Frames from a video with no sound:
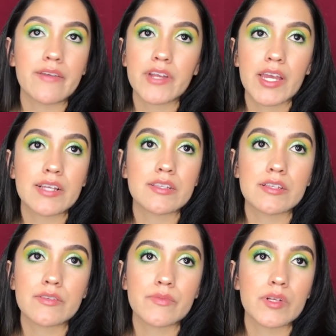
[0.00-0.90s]
case
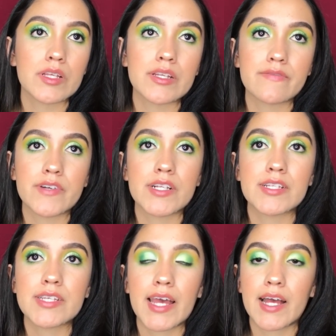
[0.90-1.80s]
is really
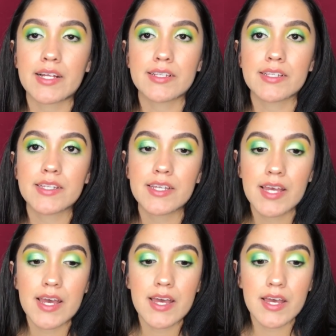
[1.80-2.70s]
different, and
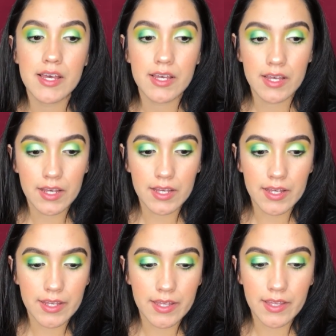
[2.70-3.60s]

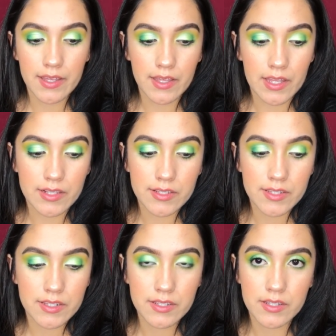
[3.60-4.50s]

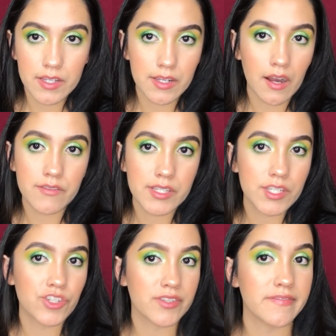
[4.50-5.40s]
it
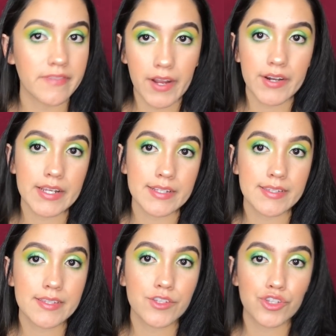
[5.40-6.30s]
obviously just
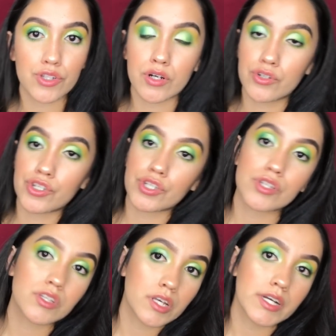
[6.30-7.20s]
varies. So
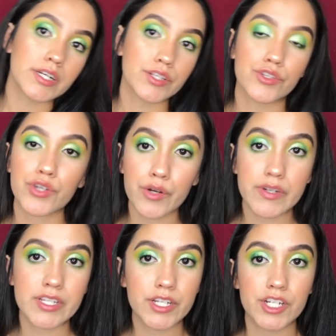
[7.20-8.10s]
just do your
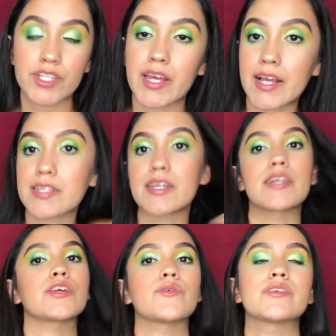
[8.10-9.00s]
research. Like I
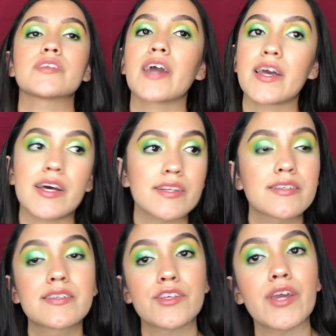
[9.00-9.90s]
said,
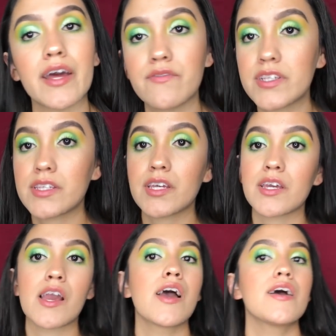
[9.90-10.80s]
USCIS,
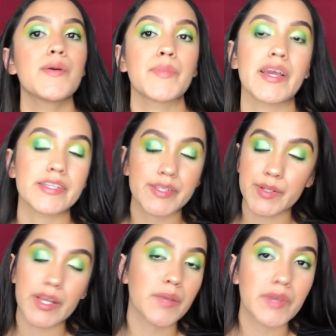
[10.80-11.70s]
NVC pages
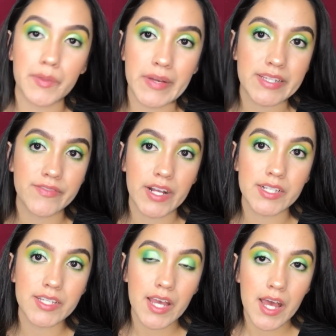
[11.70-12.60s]
are going to be your best friend.